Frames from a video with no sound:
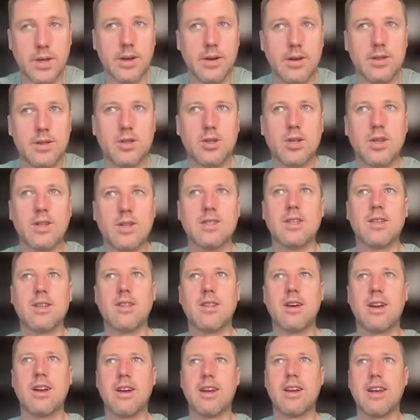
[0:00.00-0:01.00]
Yeah,
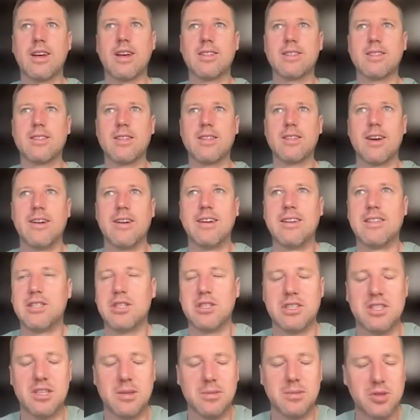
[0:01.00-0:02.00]
interesting that, I guess. Yeah,
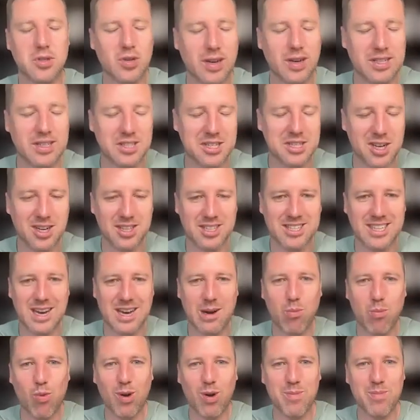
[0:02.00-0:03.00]
just seems strange to cut
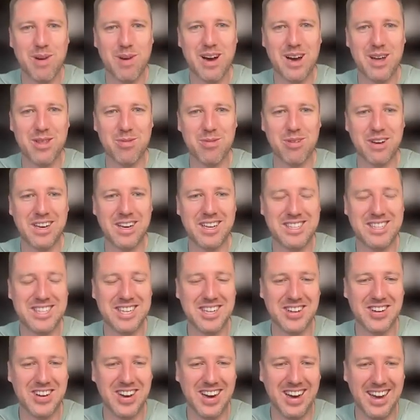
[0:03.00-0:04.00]
down one pathway
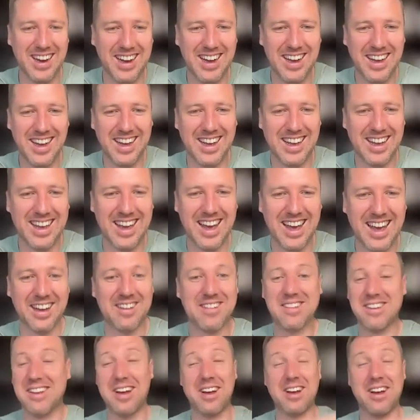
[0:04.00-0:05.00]
to, yeah,
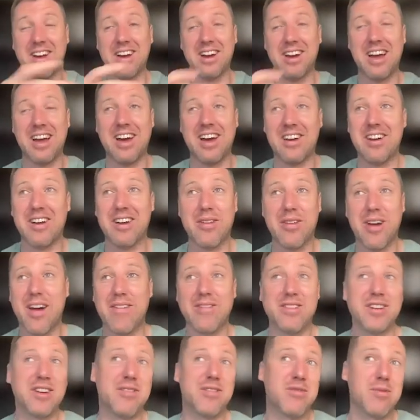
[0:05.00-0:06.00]
cutting out another
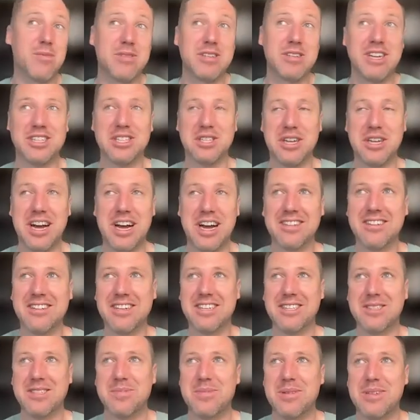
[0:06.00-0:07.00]
avenue for potential athletes.